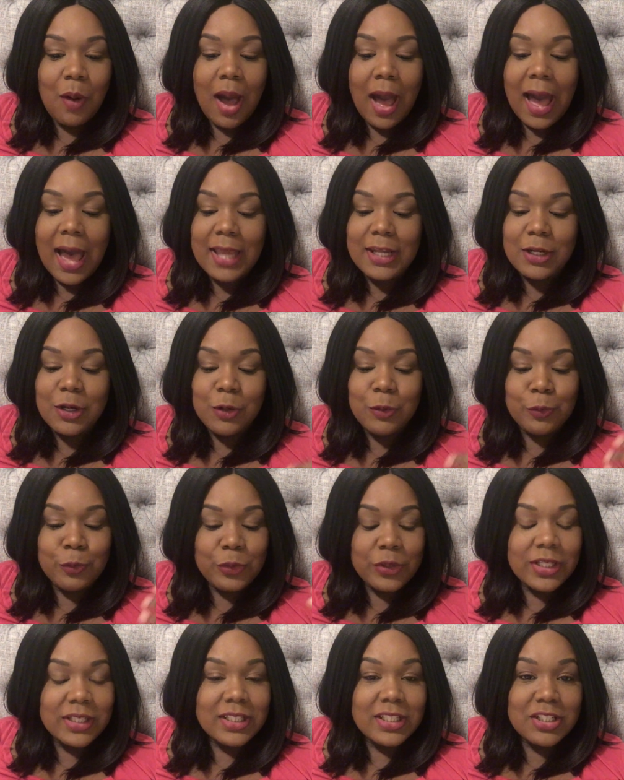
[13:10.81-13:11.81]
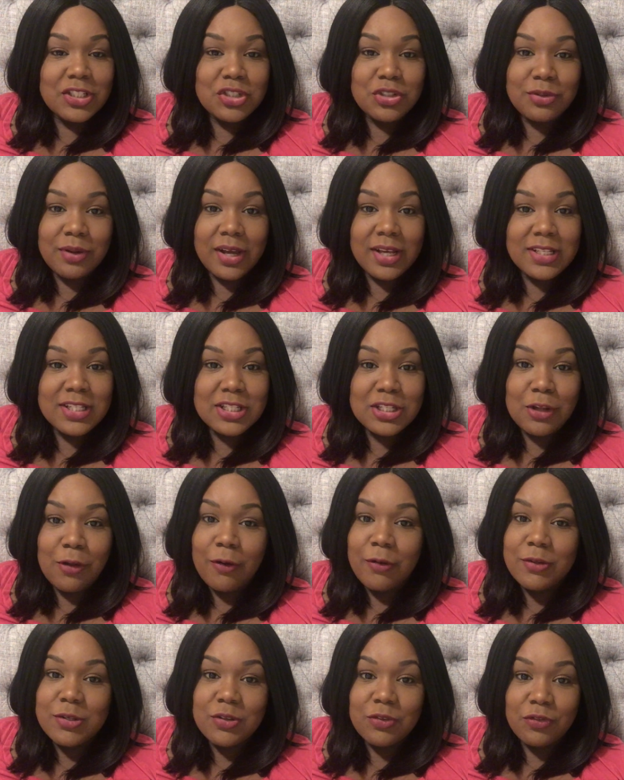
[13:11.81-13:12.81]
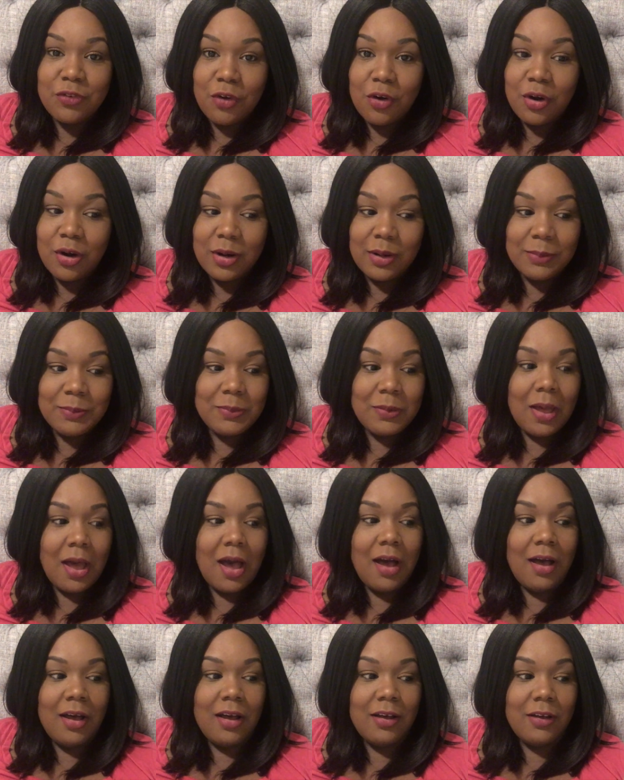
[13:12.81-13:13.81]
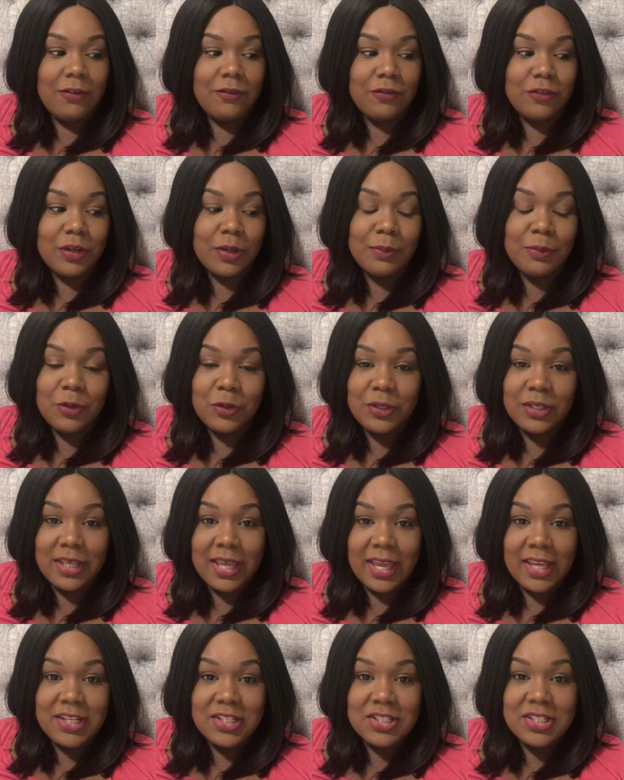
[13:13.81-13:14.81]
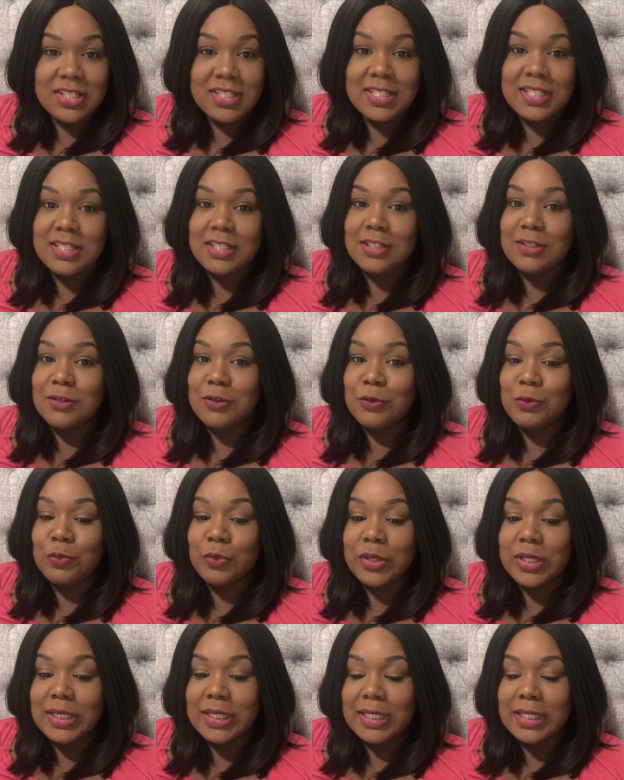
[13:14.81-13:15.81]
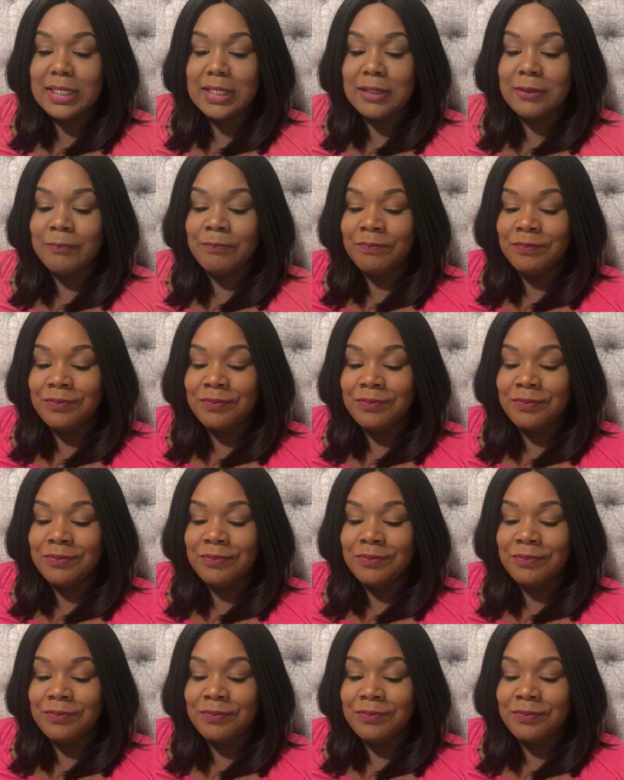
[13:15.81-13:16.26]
I don't really trust those form of communications to really